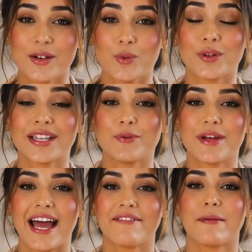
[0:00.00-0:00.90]
well then we
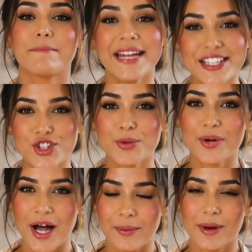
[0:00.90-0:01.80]
have a major
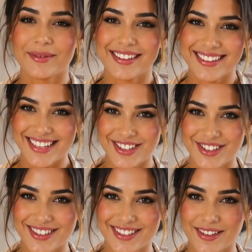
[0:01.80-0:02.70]
problem in the
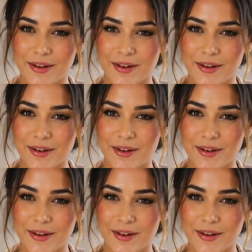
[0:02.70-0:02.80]
kitchen.